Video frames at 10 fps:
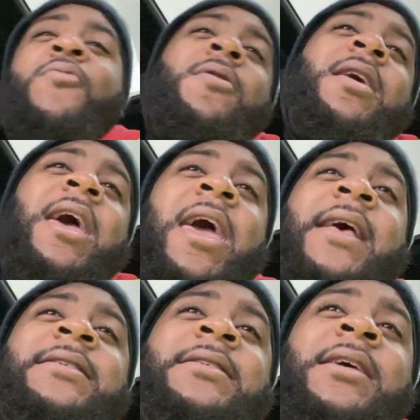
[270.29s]
What
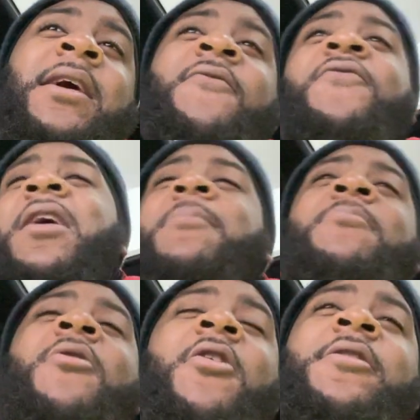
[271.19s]
has Frank
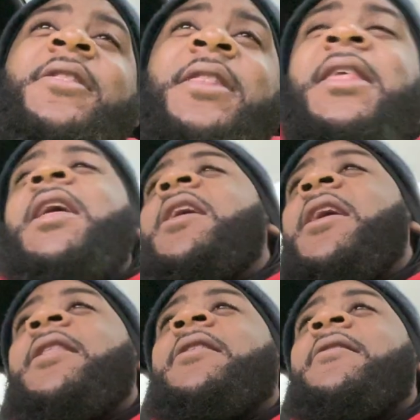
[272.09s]
Martin done?